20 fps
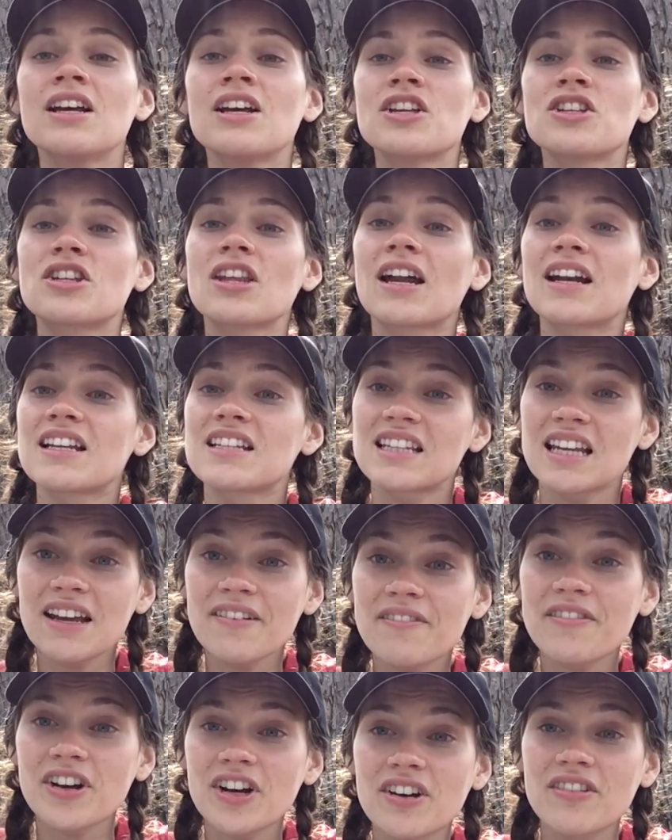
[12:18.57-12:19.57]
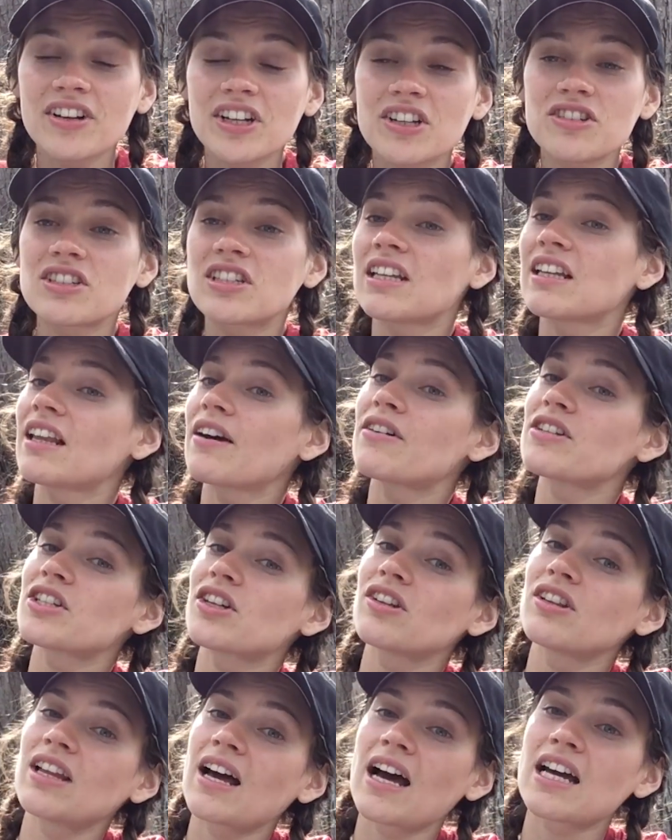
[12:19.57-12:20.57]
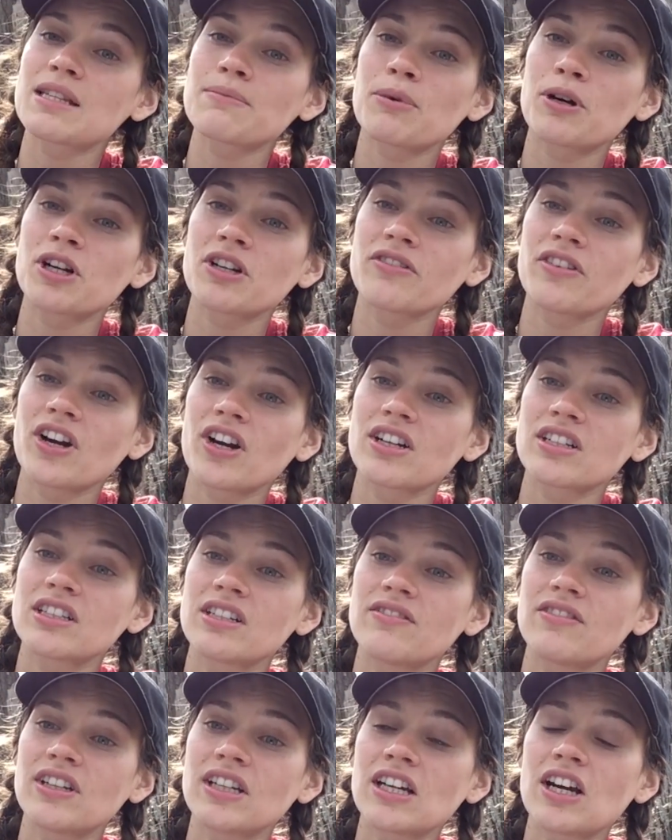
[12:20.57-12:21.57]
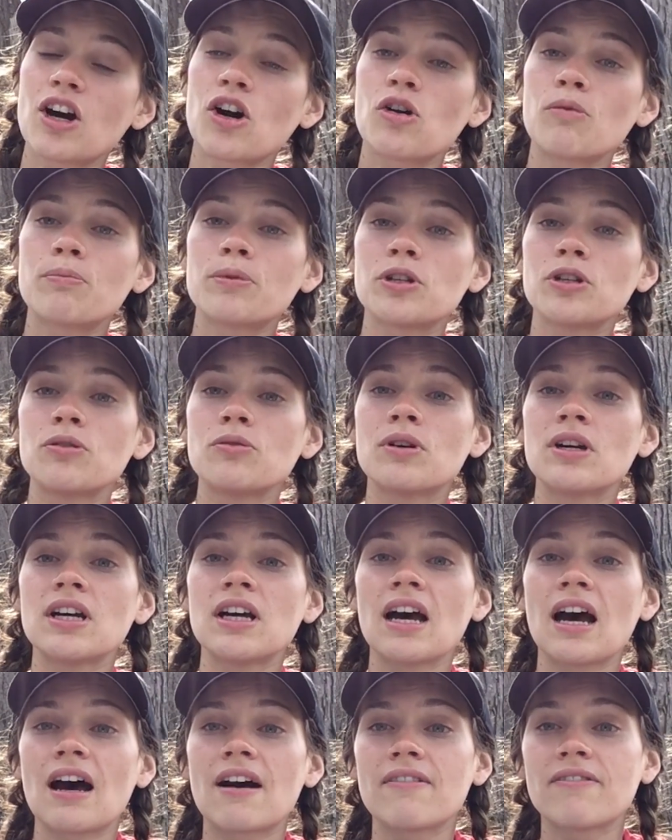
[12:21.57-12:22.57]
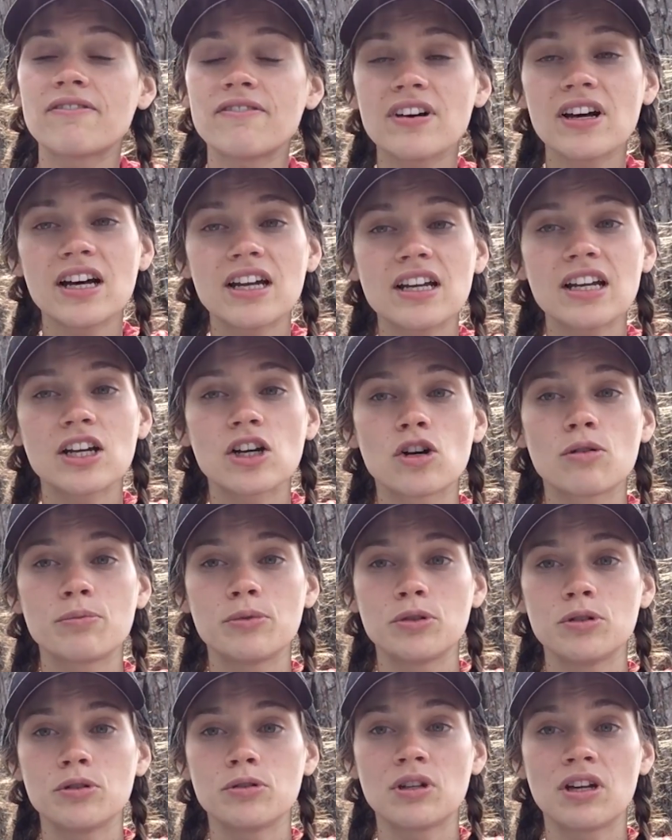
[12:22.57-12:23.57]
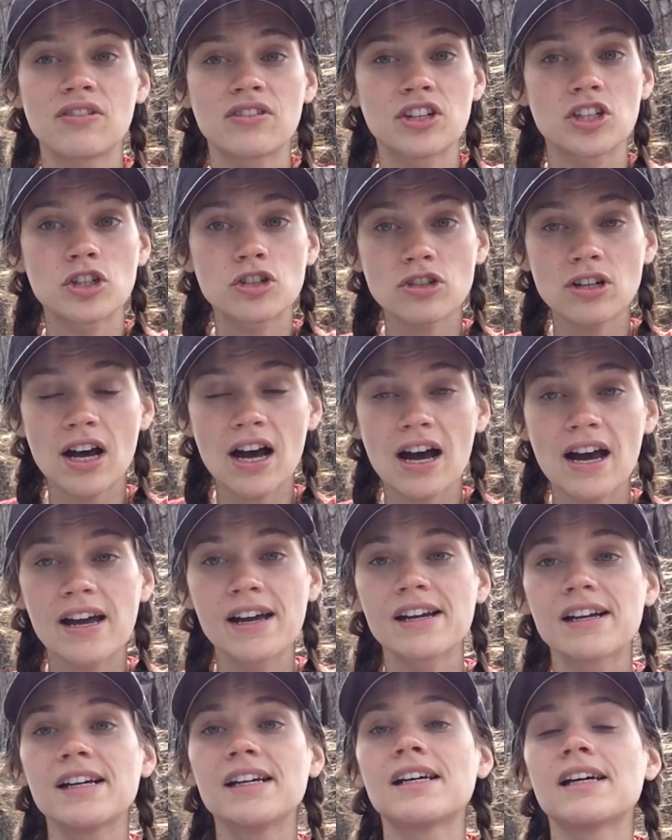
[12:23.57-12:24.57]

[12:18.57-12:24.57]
So that is it for our video today. That was our last part of our activity. I hope you have fun. I hope you give it a try.